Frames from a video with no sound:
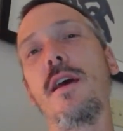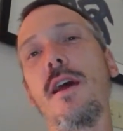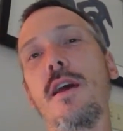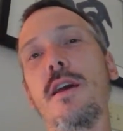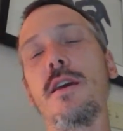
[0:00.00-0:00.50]

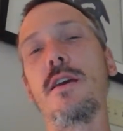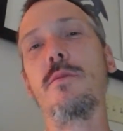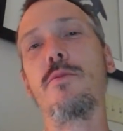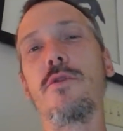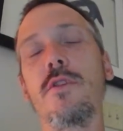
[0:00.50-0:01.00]
a
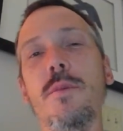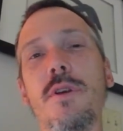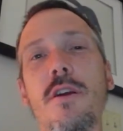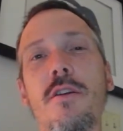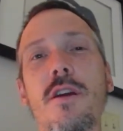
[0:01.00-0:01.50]

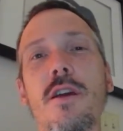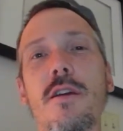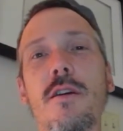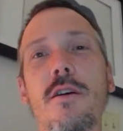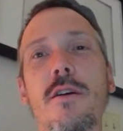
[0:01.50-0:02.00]

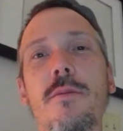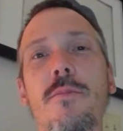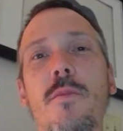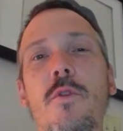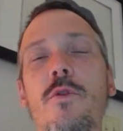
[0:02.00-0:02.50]
preliminary
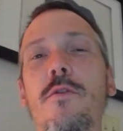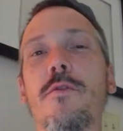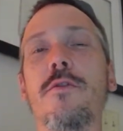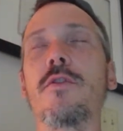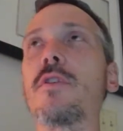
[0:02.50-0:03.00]
sort
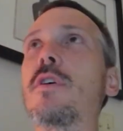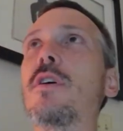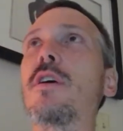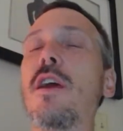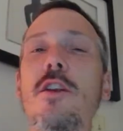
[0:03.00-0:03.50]
of
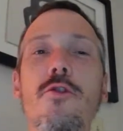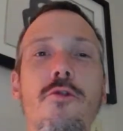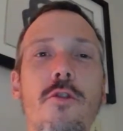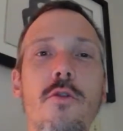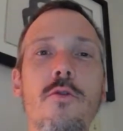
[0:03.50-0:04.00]

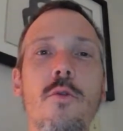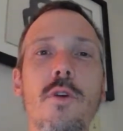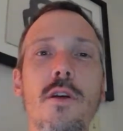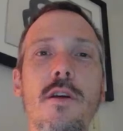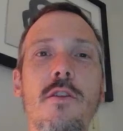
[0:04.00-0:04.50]
intro
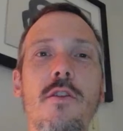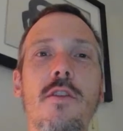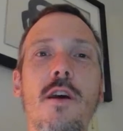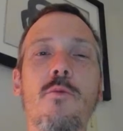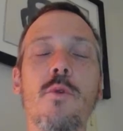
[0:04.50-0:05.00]
quiz
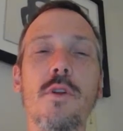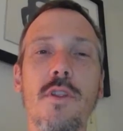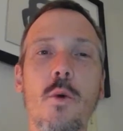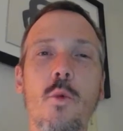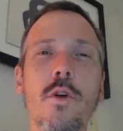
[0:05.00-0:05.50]
that
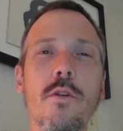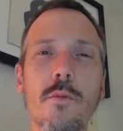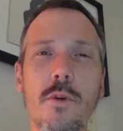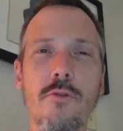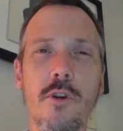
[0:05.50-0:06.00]

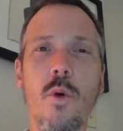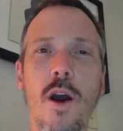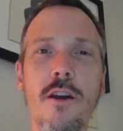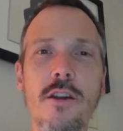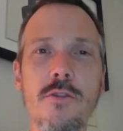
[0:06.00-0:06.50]
will
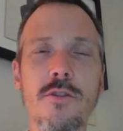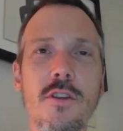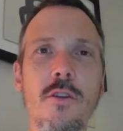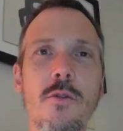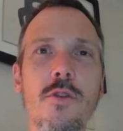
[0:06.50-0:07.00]
require you to
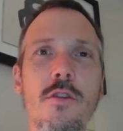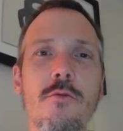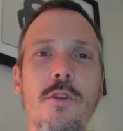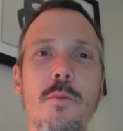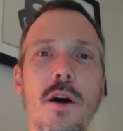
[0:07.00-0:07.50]
use the
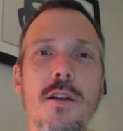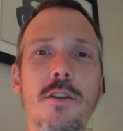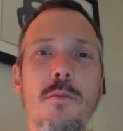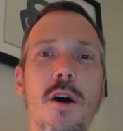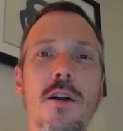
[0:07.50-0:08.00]

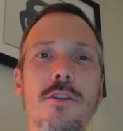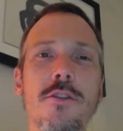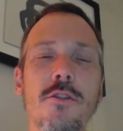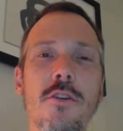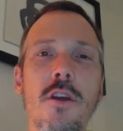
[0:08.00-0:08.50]
Respondus
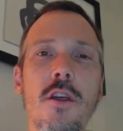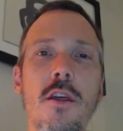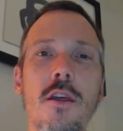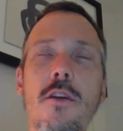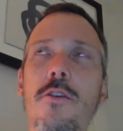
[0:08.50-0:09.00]
Monitor
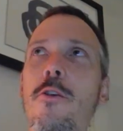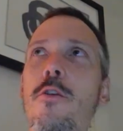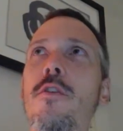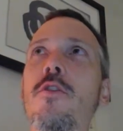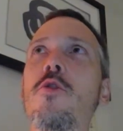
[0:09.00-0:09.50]

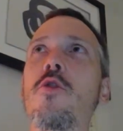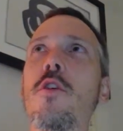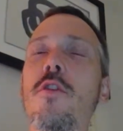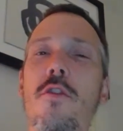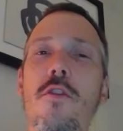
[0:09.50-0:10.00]
service,
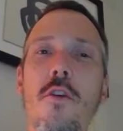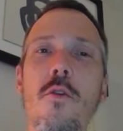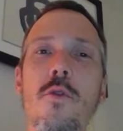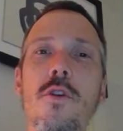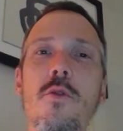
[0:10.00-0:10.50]
just
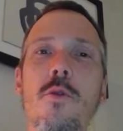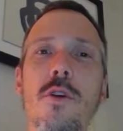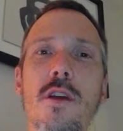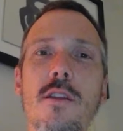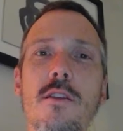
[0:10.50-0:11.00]
so you'll
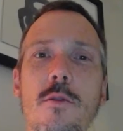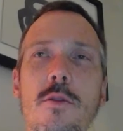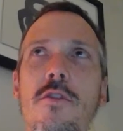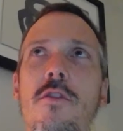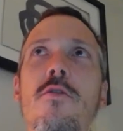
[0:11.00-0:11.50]
get
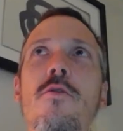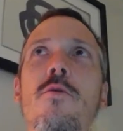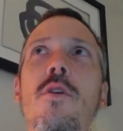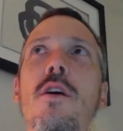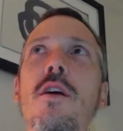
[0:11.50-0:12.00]
used
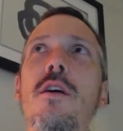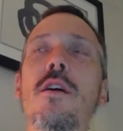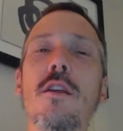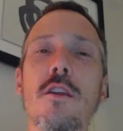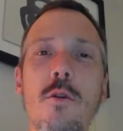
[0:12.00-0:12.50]
to
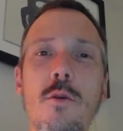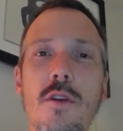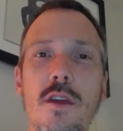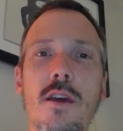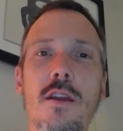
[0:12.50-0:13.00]

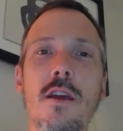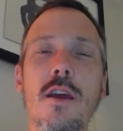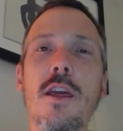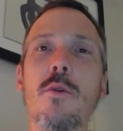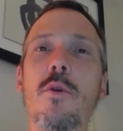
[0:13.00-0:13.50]
using it.
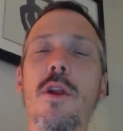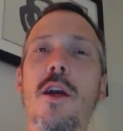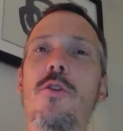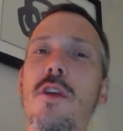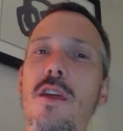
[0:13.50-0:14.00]
It won't
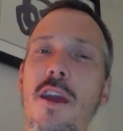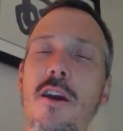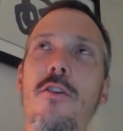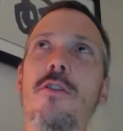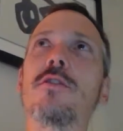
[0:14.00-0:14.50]
actually
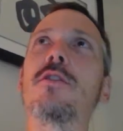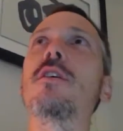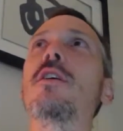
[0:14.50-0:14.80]
count,